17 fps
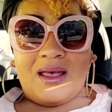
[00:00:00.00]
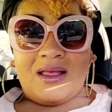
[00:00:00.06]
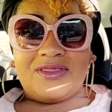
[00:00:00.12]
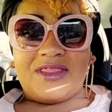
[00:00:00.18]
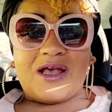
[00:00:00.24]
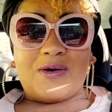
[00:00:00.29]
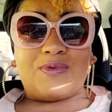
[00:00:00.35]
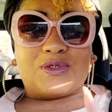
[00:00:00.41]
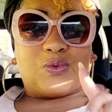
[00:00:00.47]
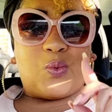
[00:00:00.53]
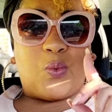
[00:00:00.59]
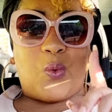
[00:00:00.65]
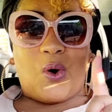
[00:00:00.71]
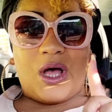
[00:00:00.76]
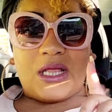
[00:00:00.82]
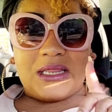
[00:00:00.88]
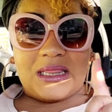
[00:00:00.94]
There was
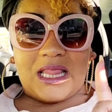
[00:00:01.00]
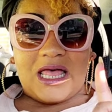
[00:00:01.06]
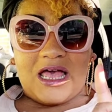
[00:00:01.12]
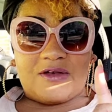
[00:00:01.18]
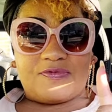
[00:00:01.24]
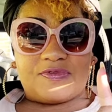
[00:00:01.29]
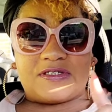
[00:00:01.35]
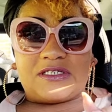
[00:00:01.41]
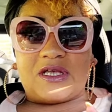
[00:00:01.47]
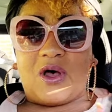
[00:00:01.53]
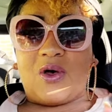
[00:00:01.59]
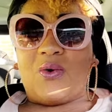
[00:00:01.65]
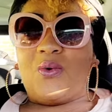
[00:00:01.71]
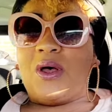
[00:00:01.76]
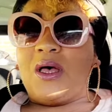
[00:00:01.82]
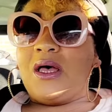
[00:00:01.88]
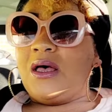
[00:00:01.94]
one left.
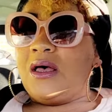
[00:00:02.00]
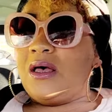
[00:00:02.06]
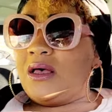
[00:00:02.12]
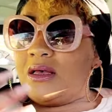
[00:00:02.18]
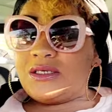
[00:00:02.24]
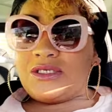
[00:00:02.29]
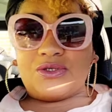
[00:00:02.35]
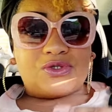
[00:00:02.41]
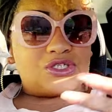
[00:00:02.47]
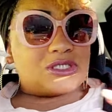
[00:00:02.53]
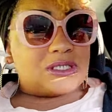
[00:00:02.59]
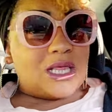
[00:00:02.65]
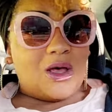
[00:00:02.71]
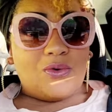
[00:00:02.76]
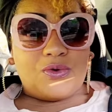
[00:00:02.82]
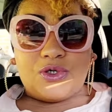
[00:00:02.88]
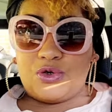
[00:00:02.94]
So you
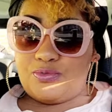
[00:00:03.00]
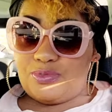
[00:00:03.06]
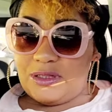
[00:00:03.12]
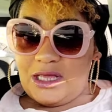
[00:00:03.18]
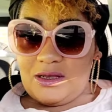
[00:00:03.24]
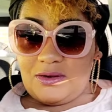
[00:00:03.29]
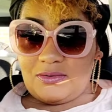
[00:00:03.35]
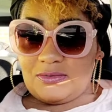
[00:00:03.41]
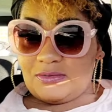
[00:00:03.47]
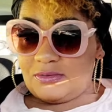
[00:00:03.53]
slow, you blow.